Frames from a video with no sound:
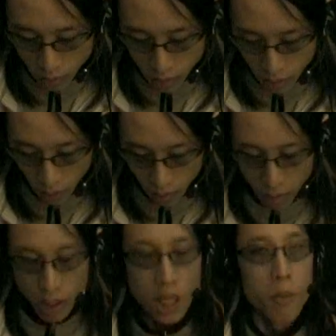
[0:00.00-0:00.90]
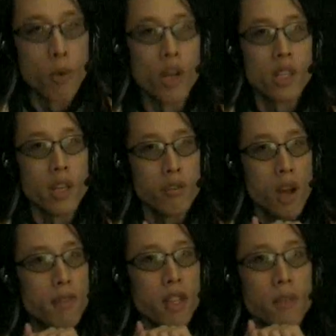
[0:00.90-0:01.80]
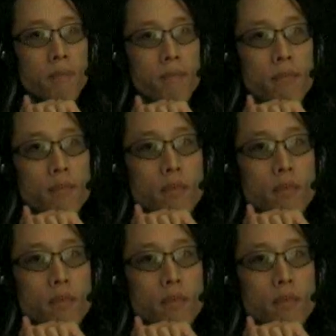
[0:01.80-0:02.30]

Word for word: I don't say drawing anymore. I say drafting.